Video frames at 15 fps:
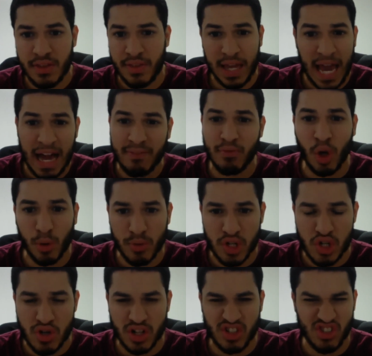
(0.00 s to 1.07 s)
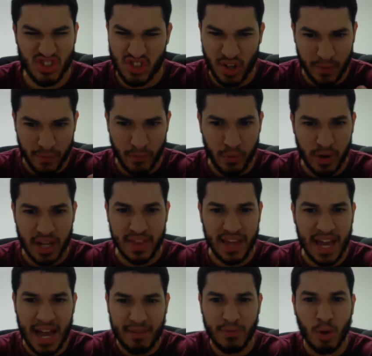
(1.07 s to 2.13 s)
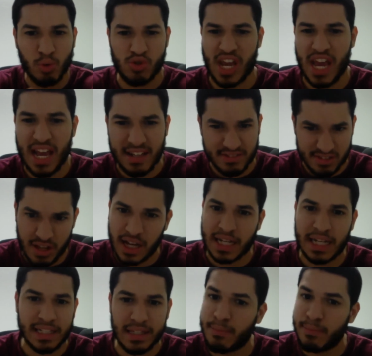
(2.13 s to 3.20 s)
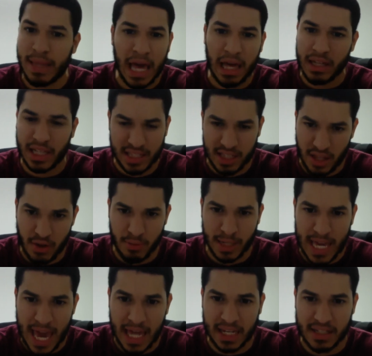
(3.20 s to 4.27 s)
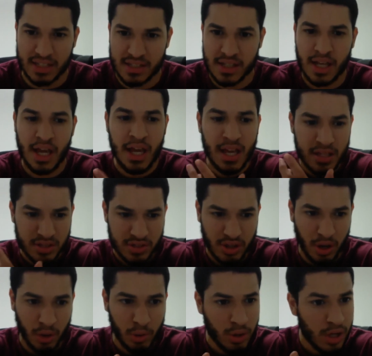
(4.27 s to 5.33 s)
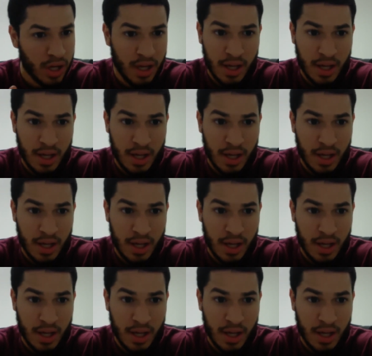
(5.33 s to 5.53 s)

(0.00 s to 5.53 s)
They have no restrictions. They're free. They have no chains locking them down like the other mechanics. So